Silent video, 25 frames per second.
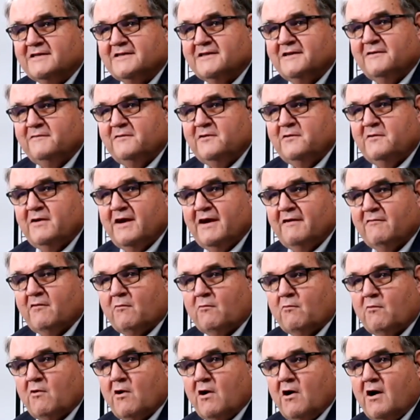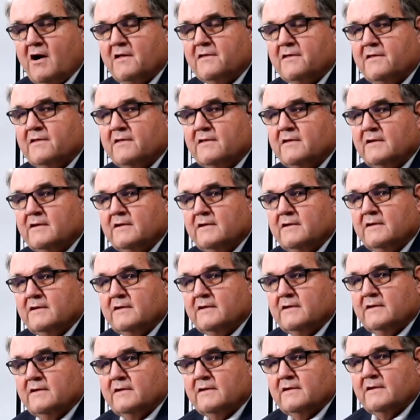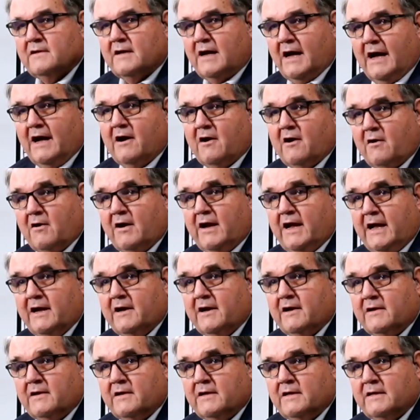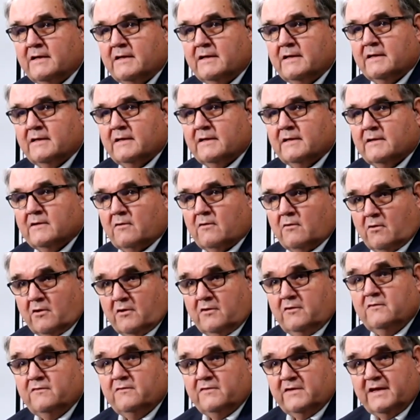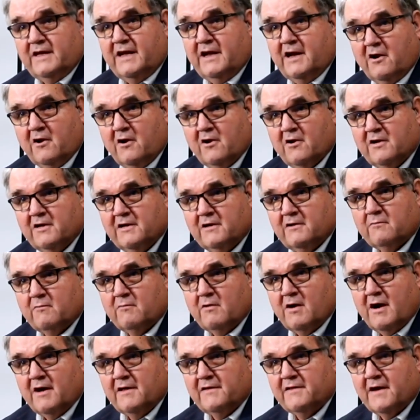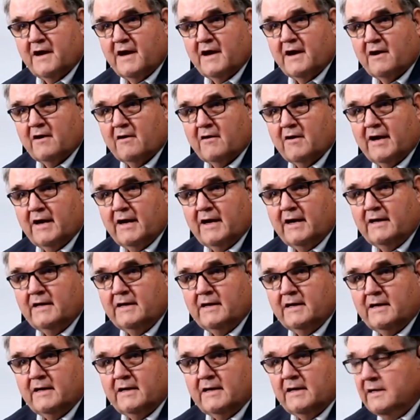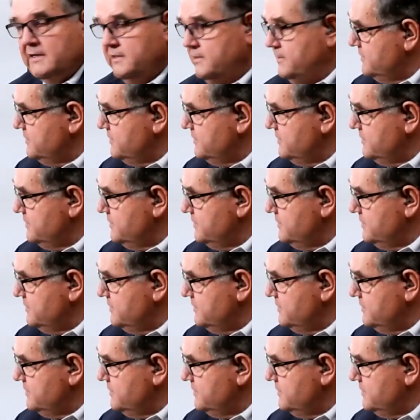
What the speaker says: And if you have a Roth IRA or you've inherited a Roth IRA, you